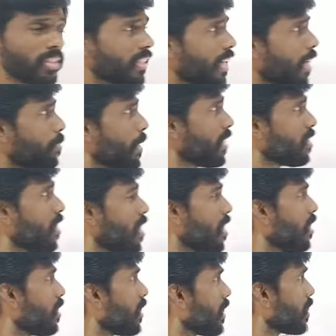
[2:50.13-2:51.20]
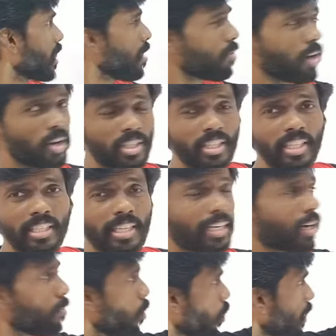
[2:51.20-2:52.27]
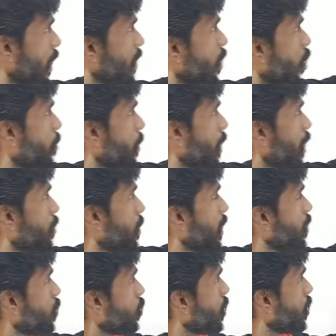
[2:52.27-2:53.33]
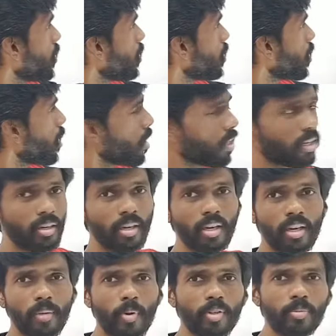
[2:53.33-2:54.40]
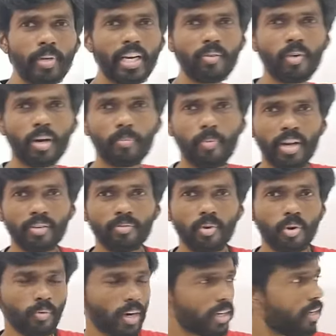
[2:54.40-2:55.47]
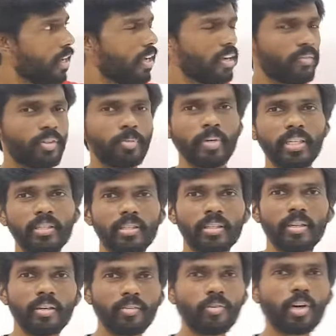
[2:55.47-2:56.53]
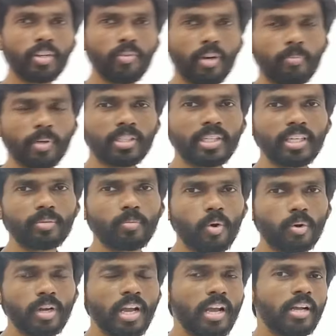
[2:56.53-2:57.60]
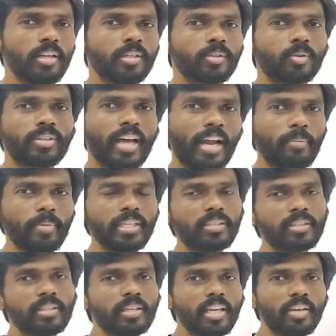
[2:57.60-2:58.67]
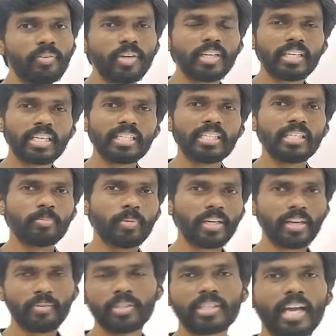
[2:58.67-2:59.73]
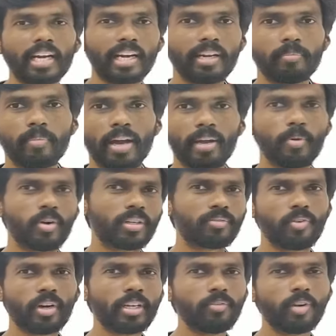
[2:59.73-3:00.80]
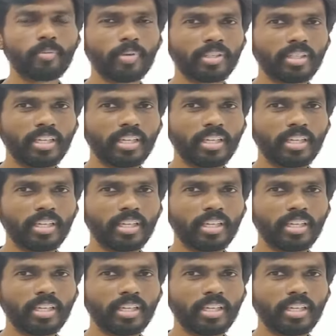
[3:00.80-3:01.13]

That means the escape velocity is little more than the orbital speed. So this is approximately 1.41, which means 41% more. So that means if you increase the speed of a satellite by about 41%